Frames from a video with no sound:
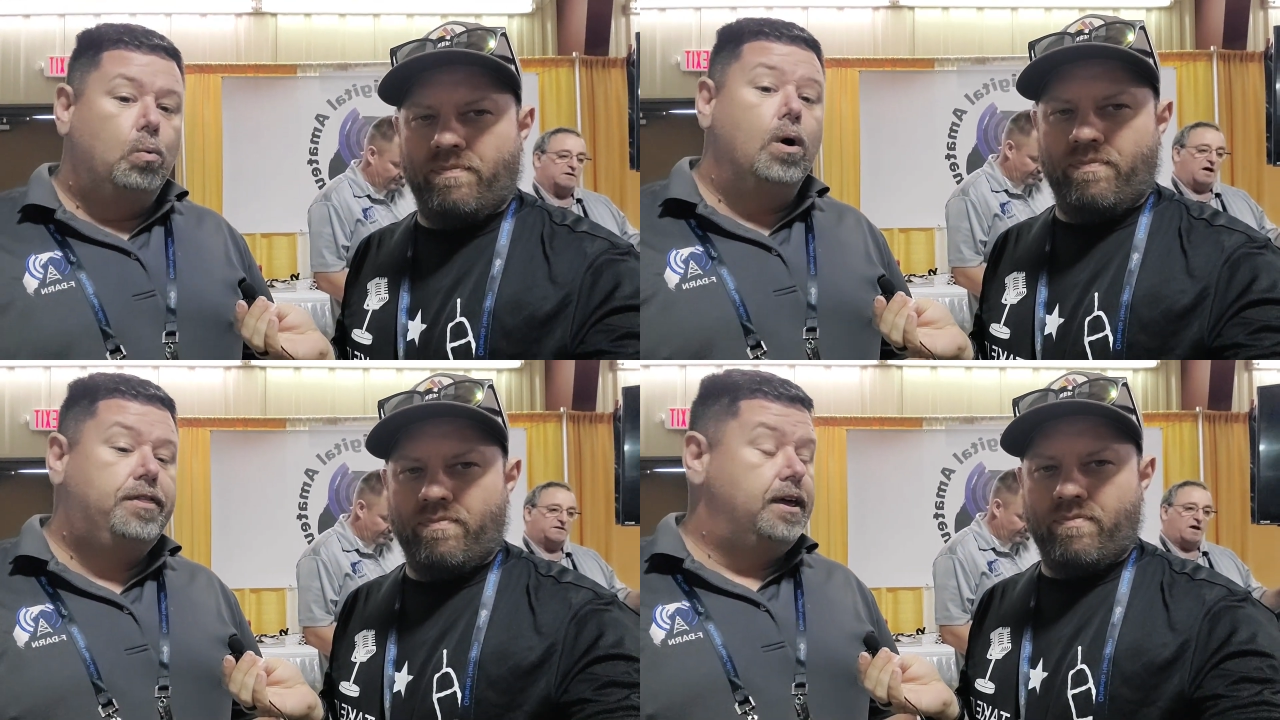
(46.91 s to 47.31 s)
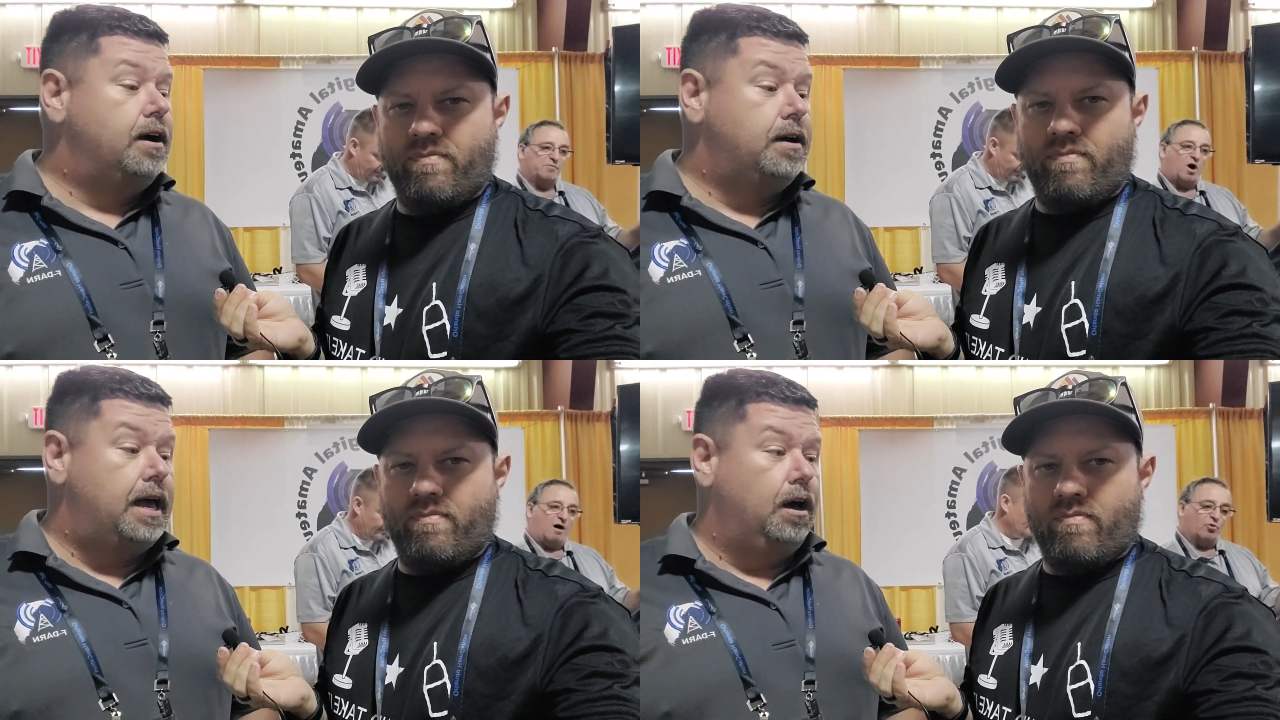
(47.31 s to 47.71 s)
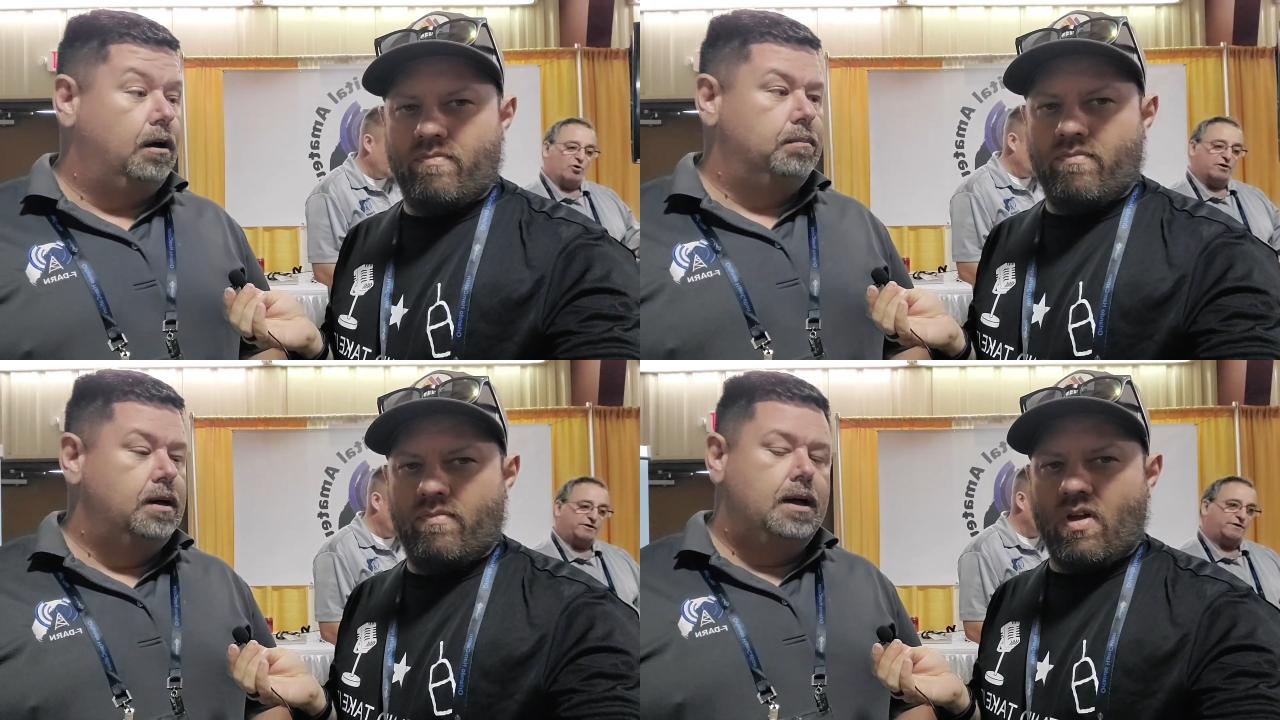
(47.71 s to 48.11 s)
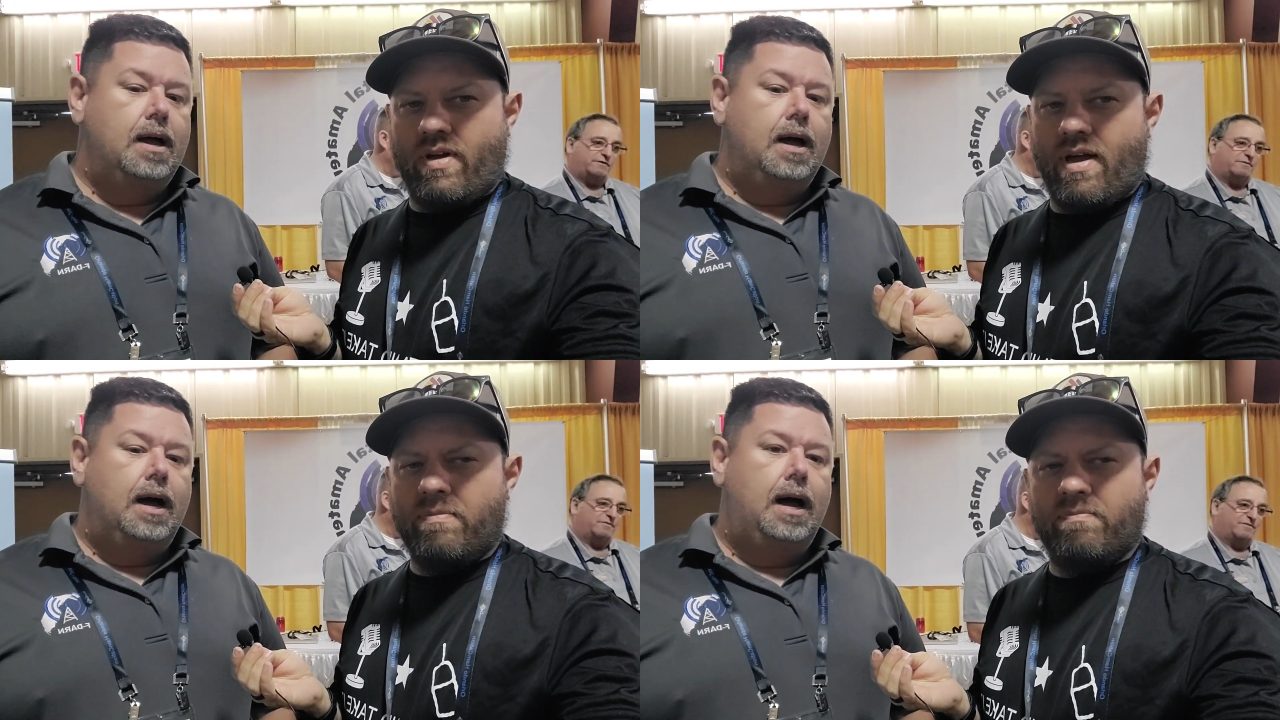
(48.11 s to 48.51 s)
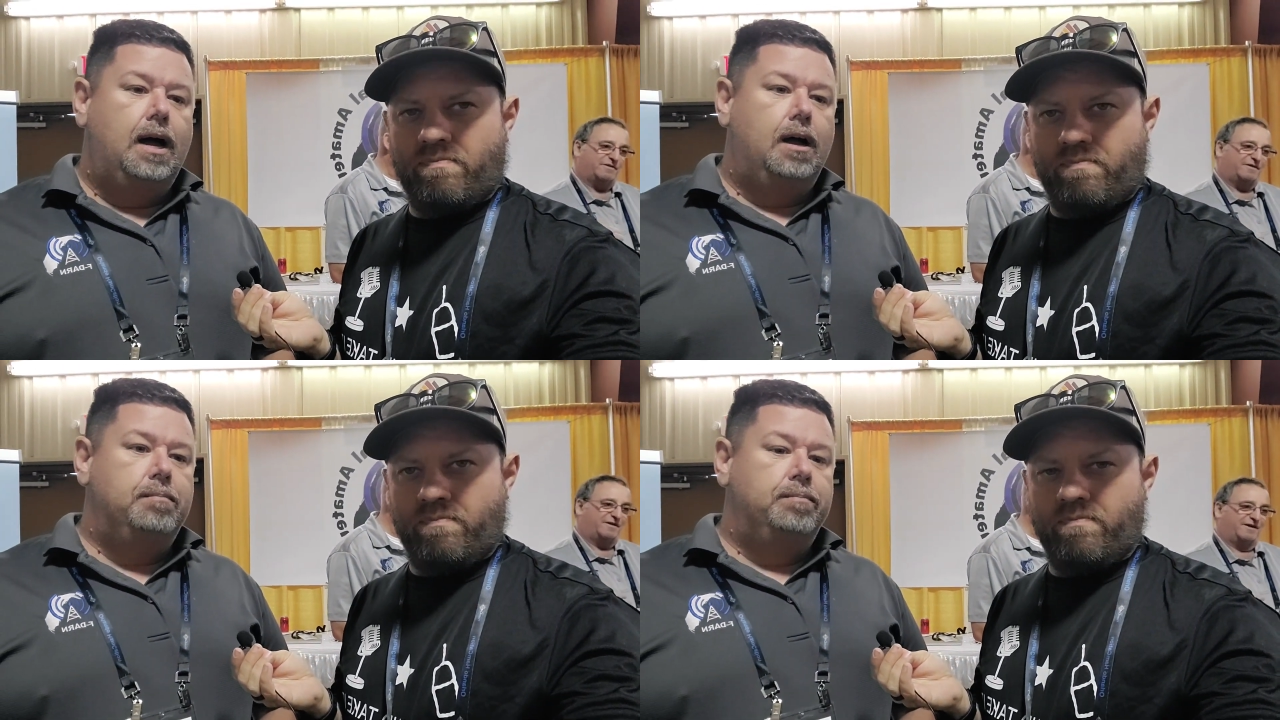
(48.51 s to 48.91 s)
Speaker 1: we're there to help. Okay.
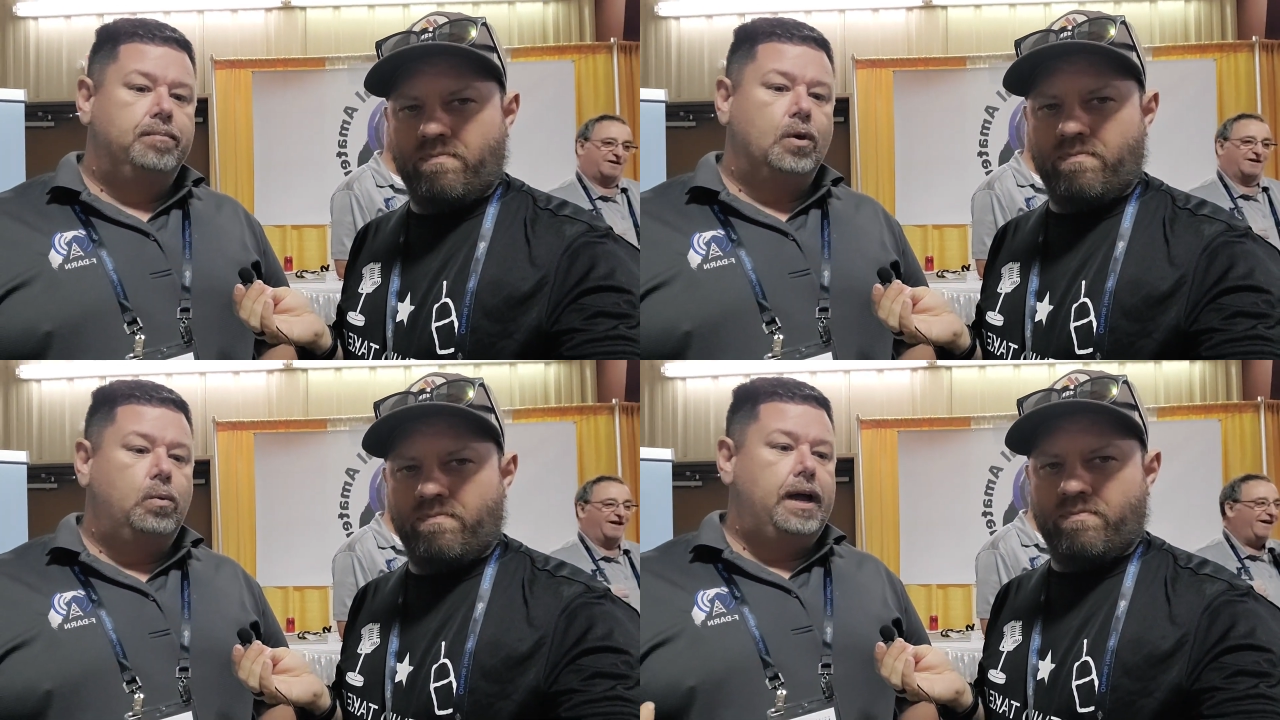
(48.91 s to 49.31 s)
Um, we